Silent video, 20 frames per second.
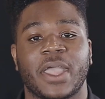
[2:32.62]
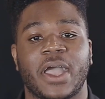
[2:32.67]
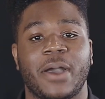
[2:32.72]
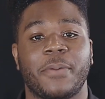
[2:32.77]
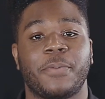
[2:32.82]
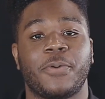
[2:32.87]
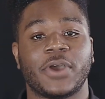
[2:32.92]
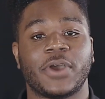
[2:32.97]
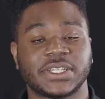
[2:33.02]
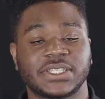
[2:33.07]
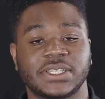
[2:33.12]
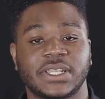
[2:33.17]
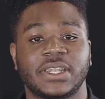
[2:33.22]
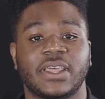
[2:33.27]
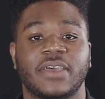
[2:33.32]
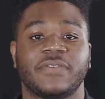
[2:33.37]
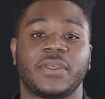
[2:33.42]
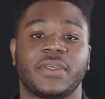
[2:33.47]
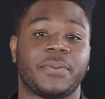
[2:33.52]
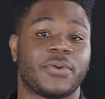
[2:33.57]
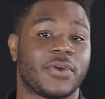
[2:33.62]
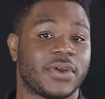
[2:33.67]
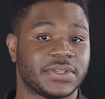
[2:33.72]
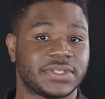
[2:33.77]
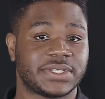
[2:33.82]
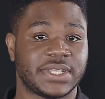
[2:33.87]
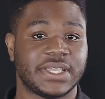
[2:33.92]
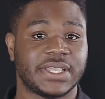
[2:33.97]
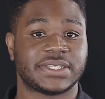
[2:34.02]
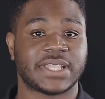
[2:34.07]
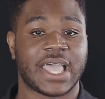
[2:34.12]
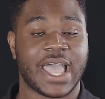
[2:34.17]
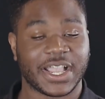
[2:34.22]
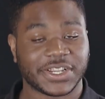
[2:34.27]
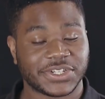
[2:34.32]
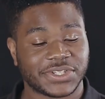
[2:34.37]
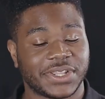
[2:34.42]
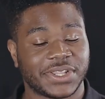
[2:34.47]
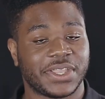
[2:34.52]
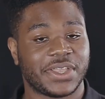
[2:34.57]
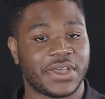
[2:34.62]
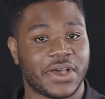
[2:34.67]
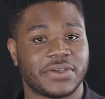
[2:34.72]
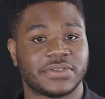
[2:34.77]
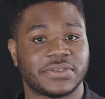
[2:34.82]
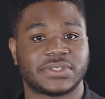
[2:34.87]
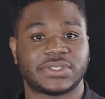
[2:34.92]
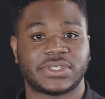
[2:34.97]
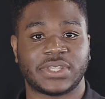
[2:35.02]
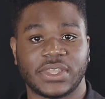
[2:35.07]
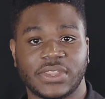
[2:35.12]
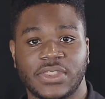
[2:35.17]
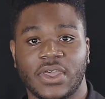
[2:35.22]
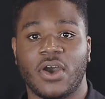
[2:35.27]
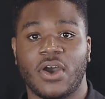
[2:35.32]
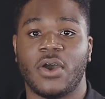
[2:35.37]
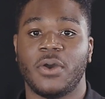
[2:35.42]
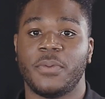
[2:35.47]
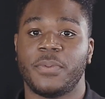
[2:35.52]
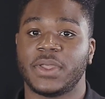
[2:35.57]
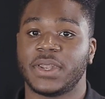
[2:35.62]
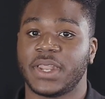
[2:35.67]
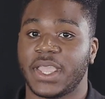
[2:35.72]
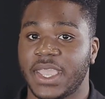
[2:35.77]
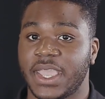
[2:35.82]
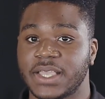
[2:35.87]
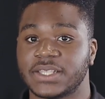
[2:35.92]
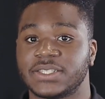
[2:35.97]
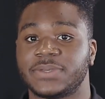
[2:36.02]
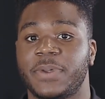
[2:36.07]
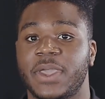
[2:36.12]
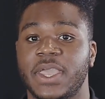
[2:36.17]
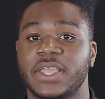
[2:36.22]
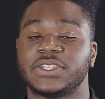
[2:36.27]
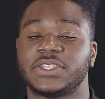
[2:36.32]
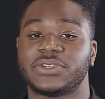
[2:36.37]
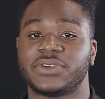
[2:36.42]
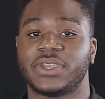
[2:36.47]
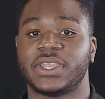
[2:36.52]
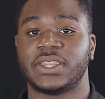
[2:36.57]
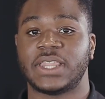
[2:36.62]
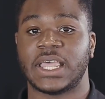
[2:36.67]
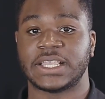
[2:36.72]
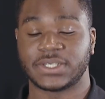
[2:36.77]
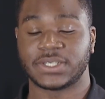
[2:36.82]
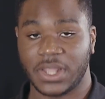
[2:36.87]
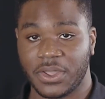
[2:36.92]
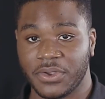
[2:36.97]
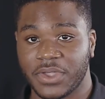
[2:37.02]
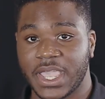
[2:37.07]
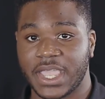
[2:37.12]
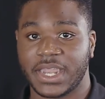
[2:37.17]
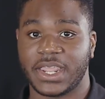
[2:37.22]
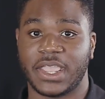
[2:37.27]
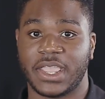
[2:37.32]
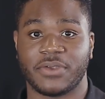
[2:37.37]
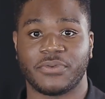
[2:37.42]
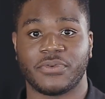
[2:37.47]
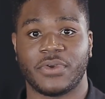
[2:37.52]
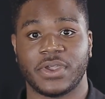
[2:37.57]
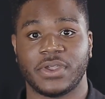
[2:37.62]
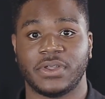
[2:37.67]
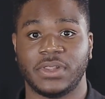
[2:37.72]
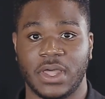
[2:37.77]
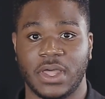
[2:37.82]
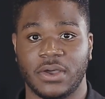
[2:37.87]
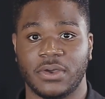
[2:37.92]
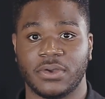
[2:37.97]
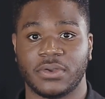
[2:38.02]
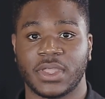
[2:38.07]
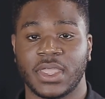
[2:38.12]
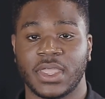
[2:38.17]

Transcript: A portion of the proceeds actually goes to the Open Hands Pantry that's located in Royal Oak.